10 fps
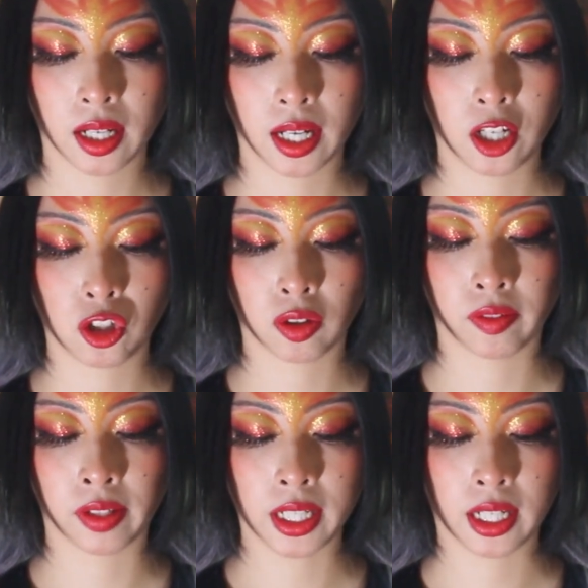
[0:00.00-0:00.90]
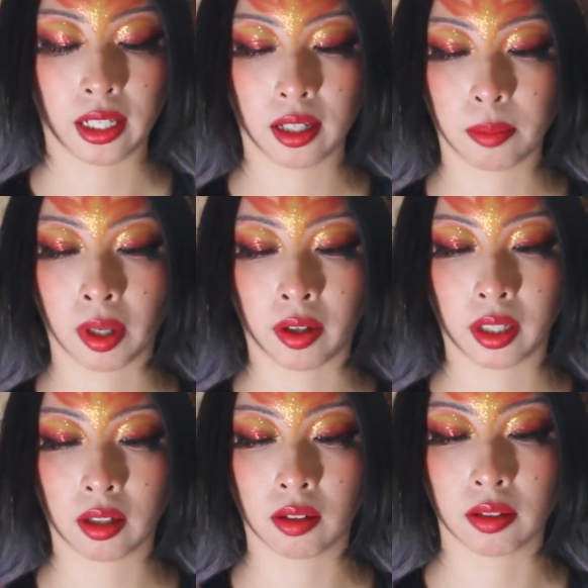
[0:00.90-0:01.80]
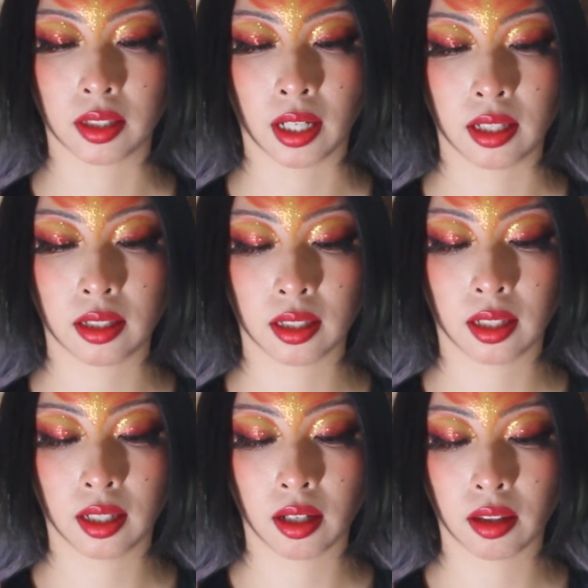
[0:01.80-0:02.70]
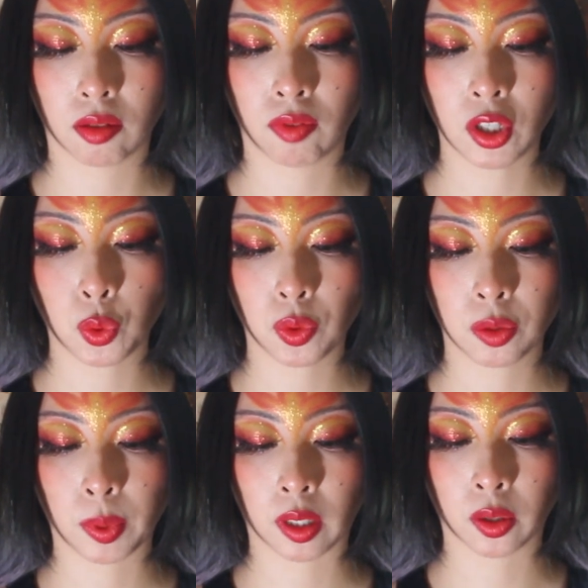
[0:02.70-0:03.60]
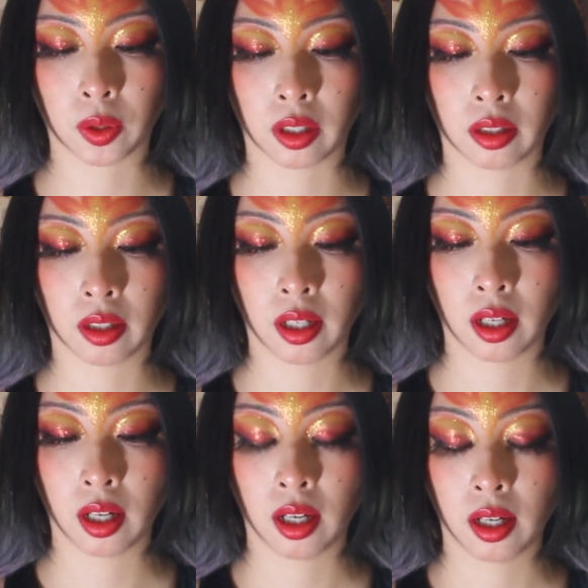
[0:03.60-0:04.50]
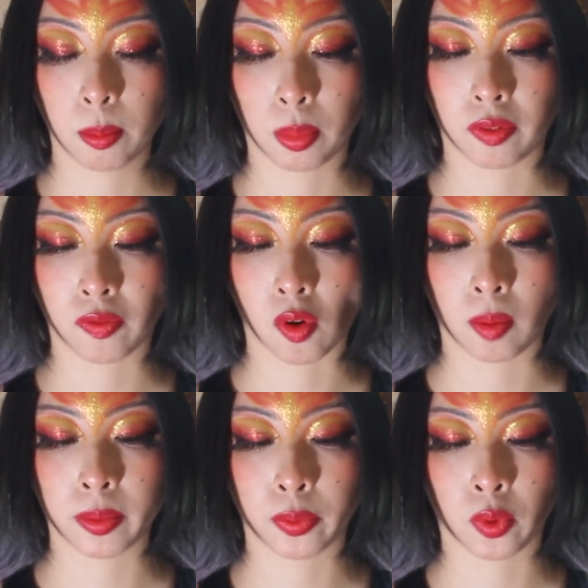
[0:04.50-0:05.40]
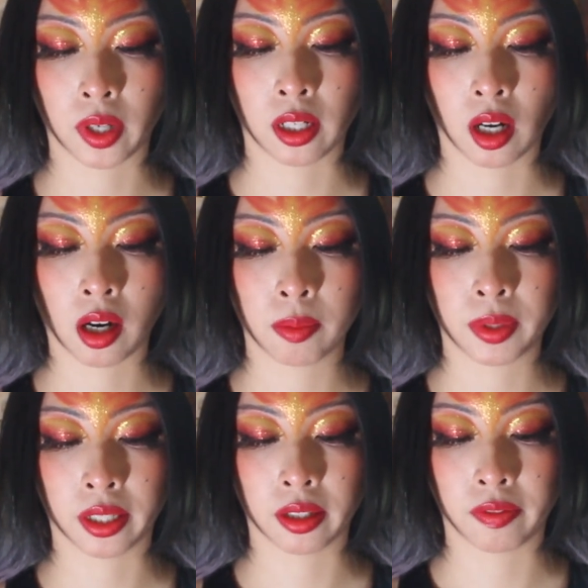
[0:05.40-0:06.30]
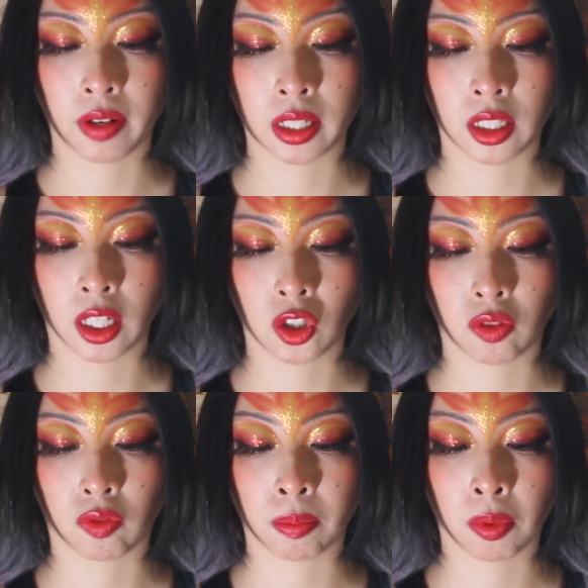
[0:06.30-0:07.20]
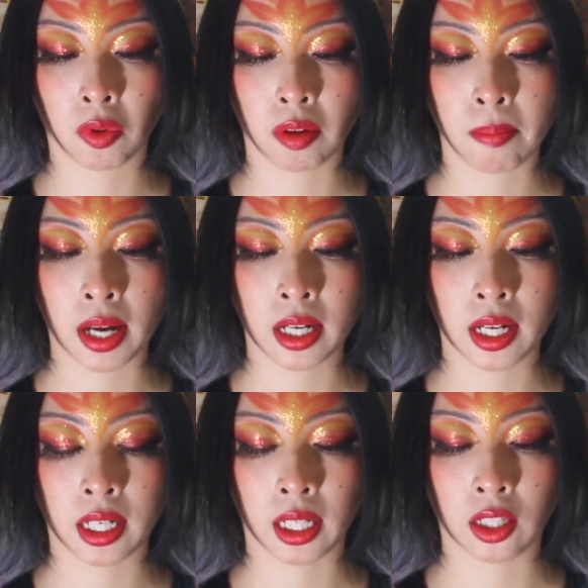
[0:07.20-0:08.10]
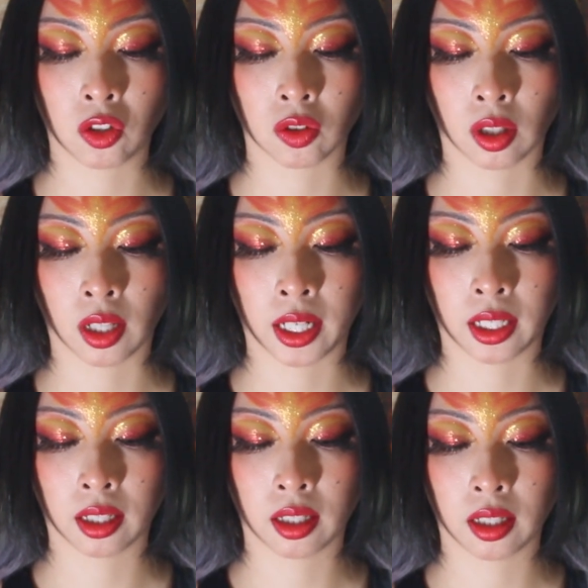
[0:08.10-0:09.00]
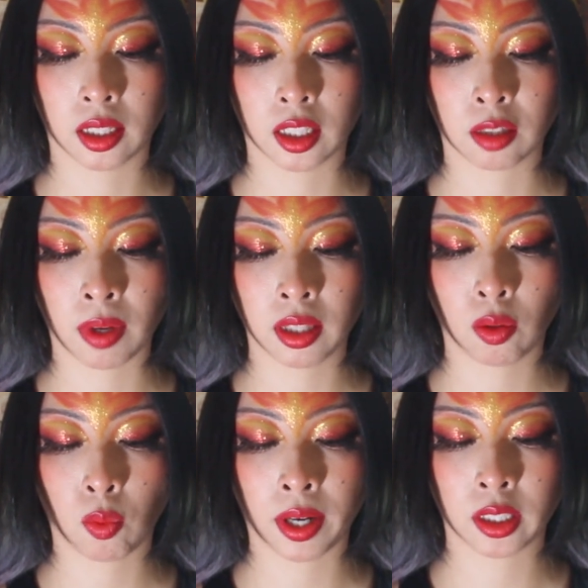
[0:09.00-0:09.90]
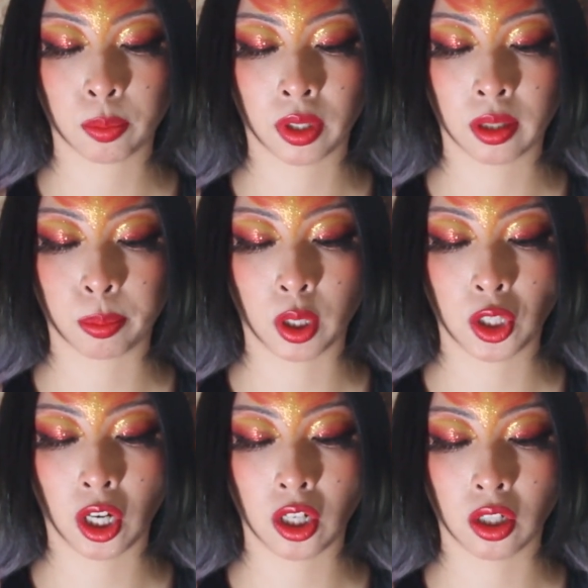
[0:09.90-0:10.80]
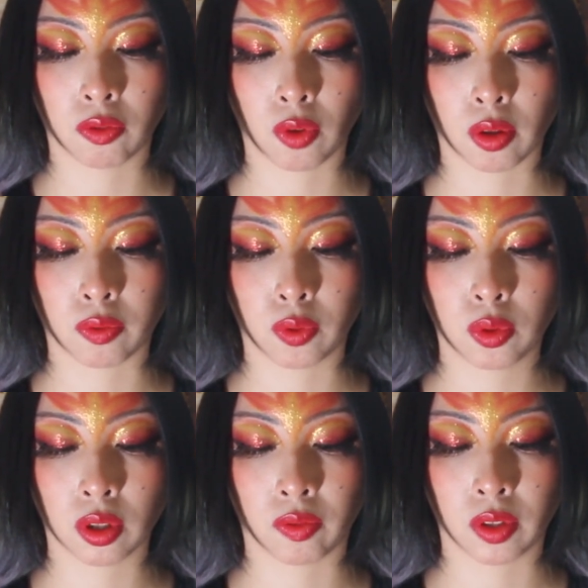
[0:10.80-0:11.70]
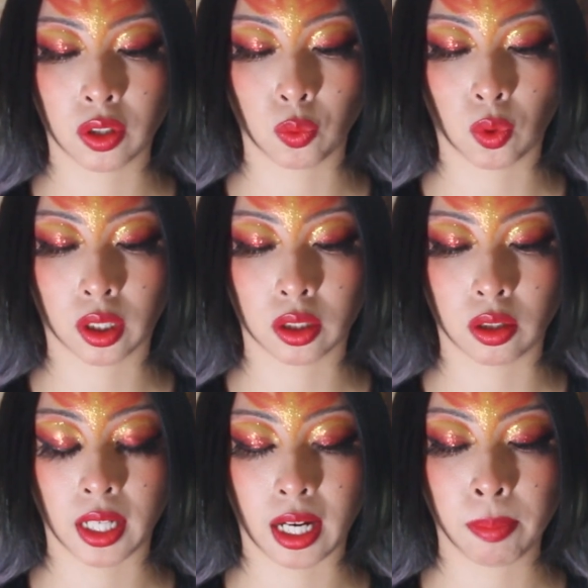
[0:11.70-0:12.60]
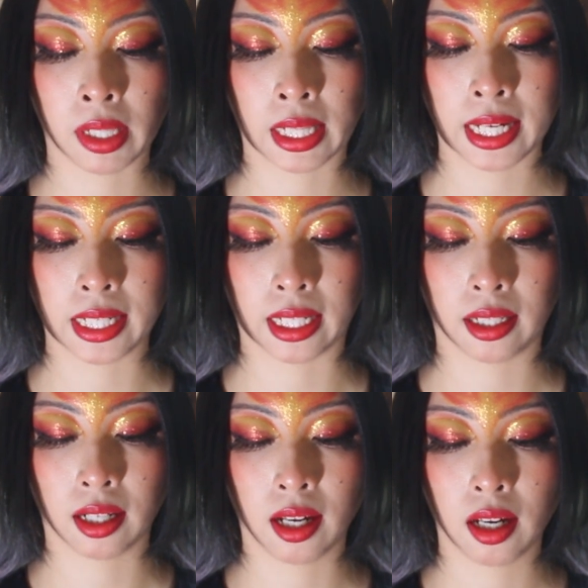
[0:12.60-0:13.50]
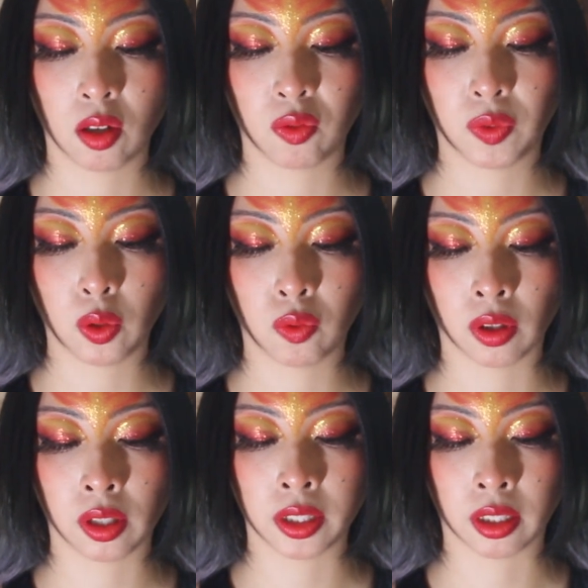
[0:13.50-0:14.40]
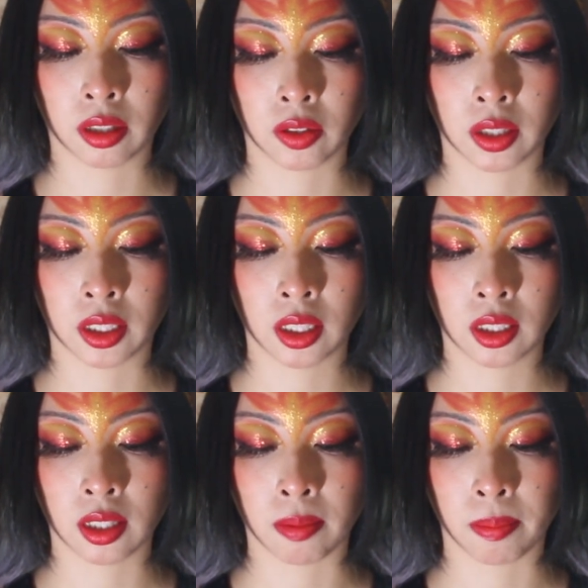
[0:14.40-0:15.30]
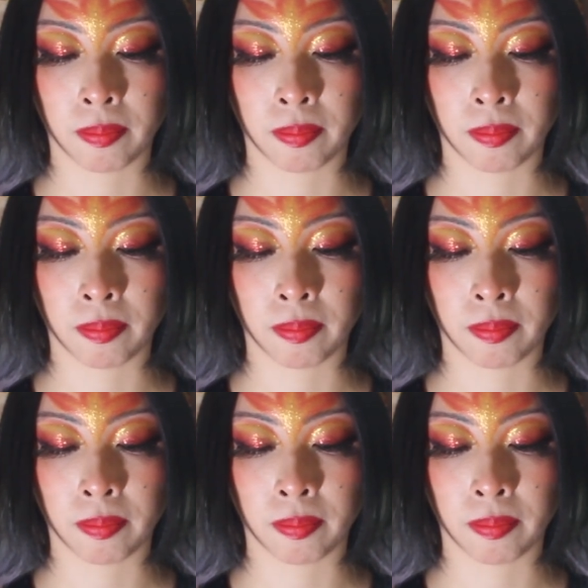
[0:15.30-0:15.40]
Angel of Lightning, Barachiel says, the rituals Barachiel performed were an object of fascination for both men and angels alike. Despite the widespread appreciation for the fruits of this work to tame the lightning, few volunteered to assist him.